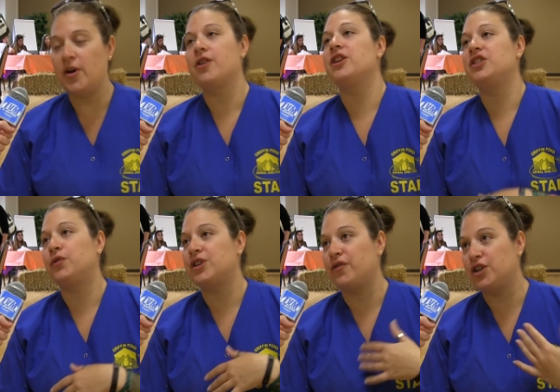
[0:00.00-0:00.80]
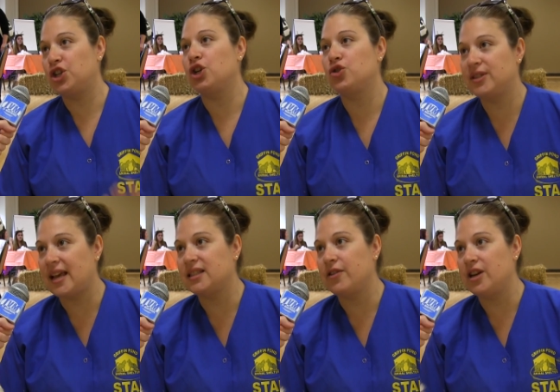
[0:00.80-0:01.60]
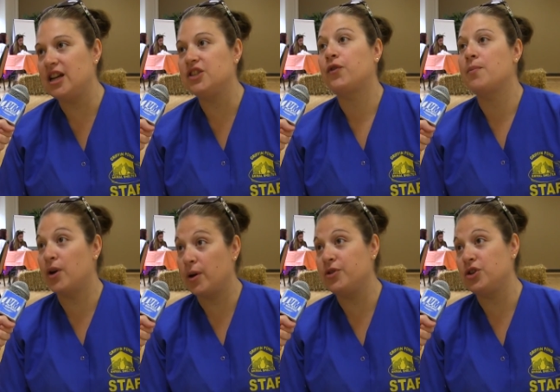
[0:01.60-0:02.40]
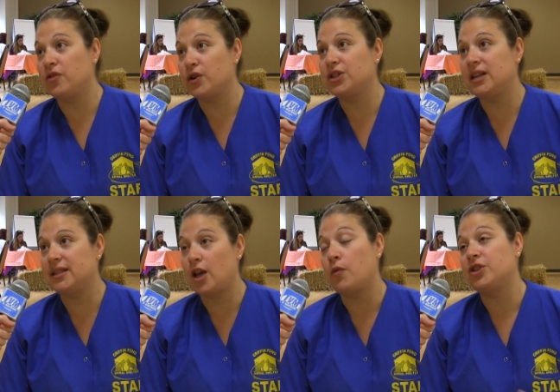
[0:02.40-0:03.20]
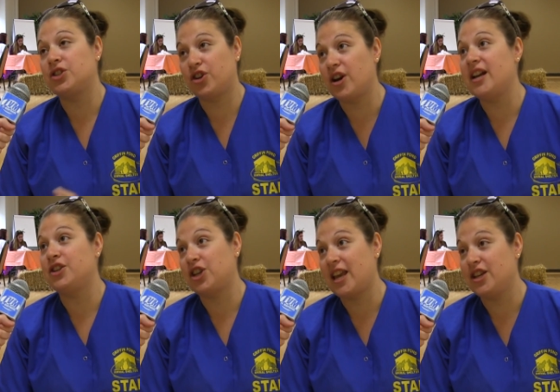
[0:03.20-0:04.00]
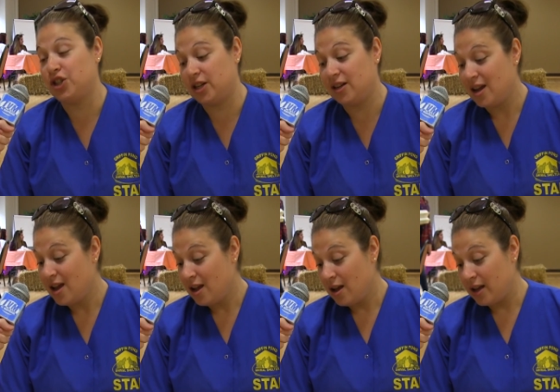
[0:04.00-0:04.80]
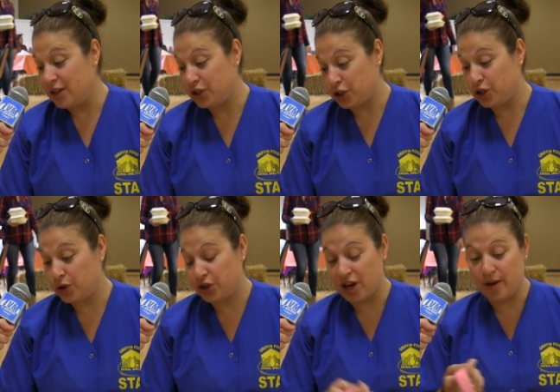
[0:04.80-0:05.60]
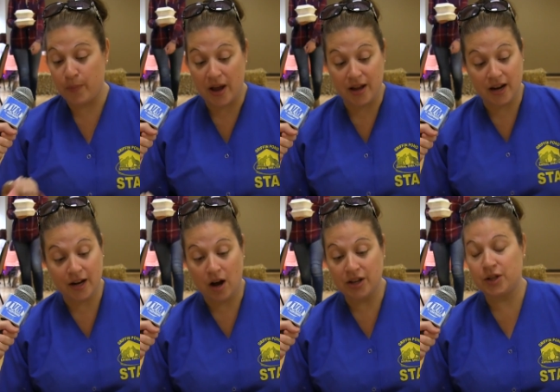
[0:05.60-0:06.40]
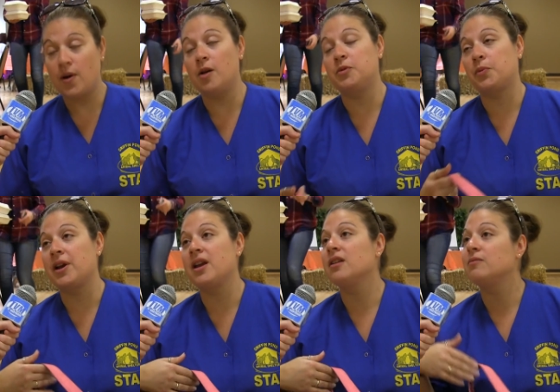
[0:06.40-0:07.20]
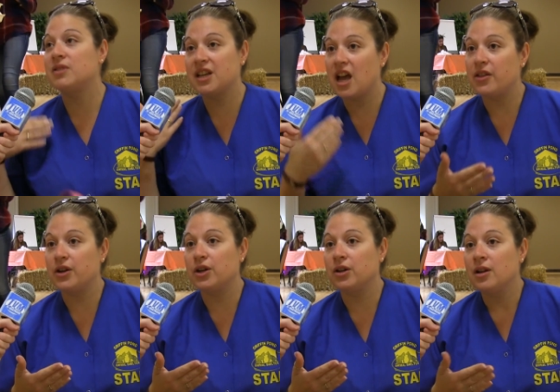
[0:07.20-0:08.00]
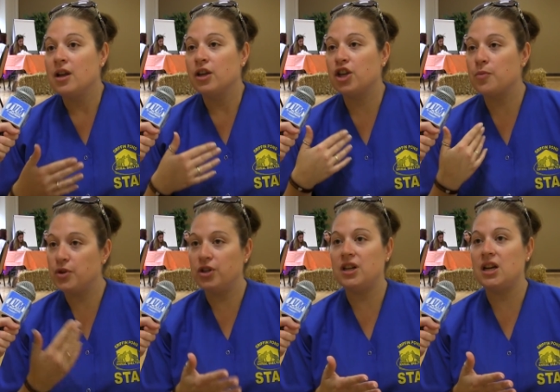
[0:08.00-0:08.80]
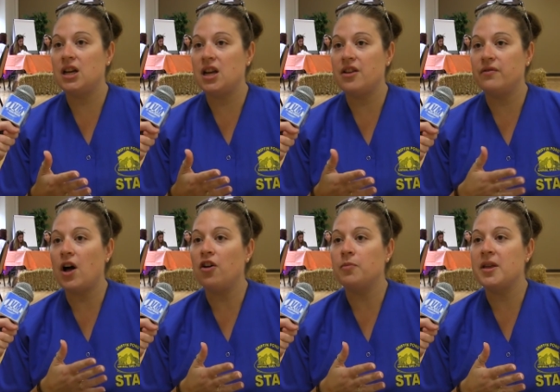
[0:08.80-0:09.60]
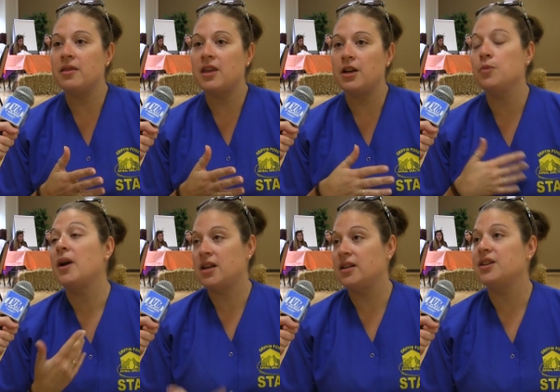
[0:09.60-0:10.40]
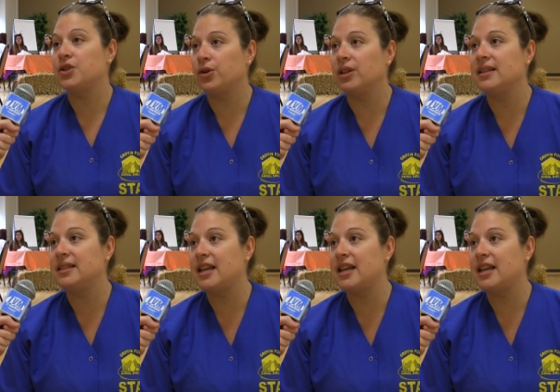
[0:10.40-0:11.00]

awareness for different children's activities from Marywood University itself, which is a great education institution, but it also helps bring together community involvement that you might not necessarily